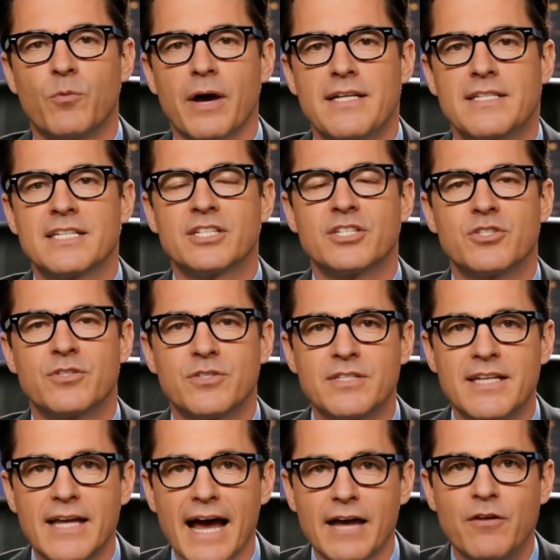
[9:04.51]
where citizens
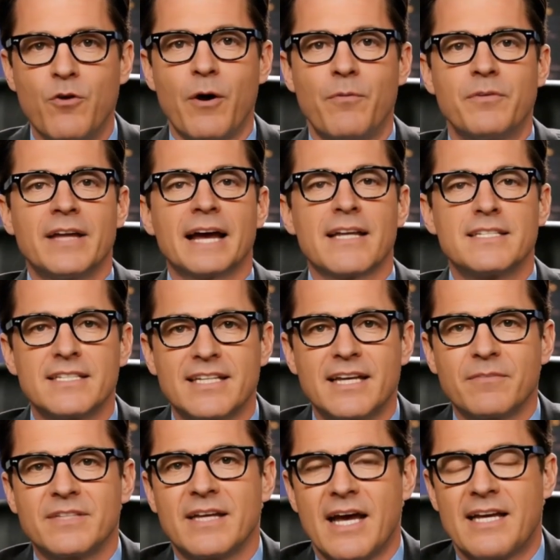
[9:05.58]
elect
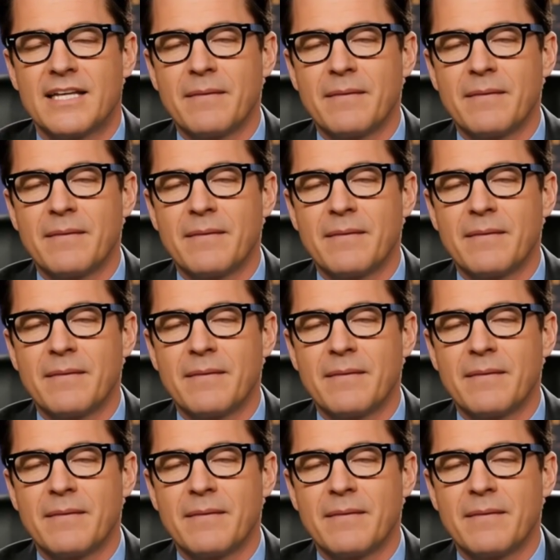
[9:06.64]
representatives